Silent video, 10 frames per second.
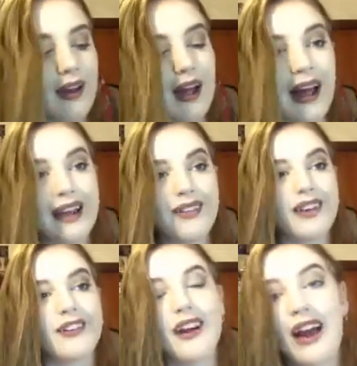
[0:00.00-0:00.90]

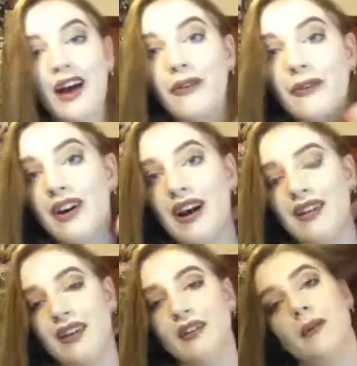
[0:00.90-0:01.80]
eyeliner. I don't wear
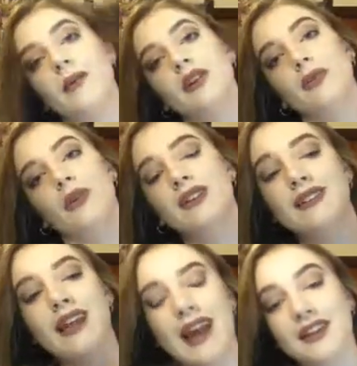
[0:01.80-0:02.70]
eyeliner, but towards
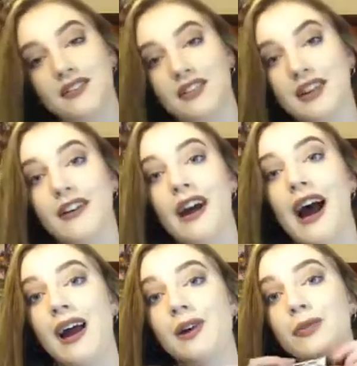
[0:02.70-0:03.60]
the end of the year
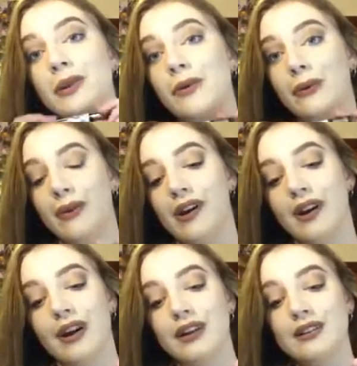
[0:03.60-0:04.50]
I have been
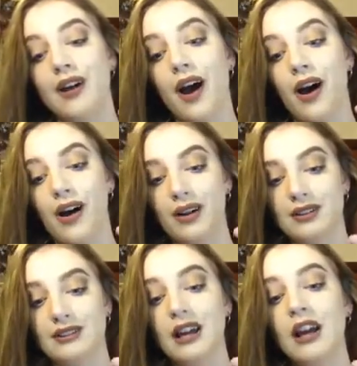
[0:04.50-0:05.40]
wearing it
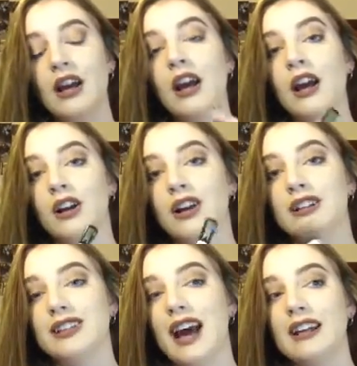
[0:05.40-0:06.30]
tons,
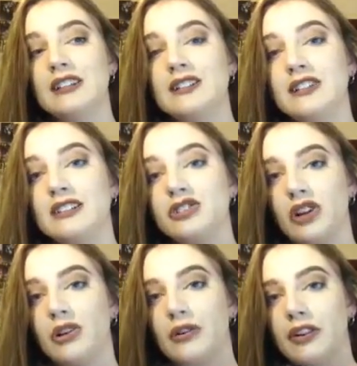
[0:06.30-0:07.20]
because I used to
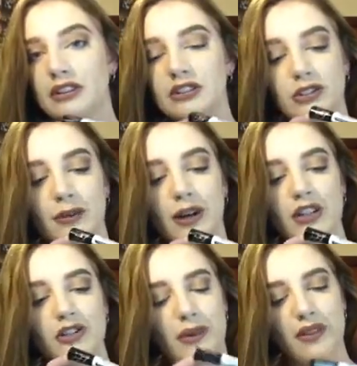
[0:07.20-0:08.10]
struggle with it so
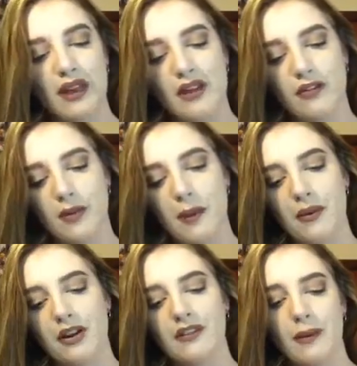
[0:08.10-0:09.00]
much. But then for my
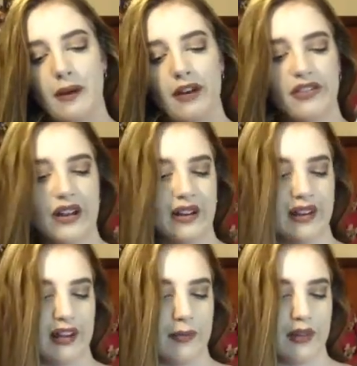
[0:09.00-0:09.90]
birthday, my friend
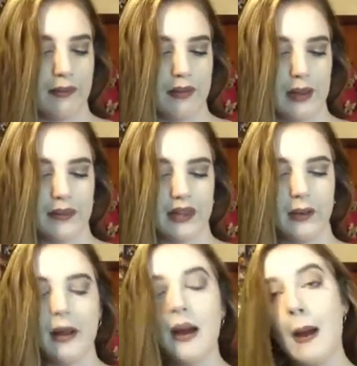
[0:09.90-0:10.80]
gave me the Maybelline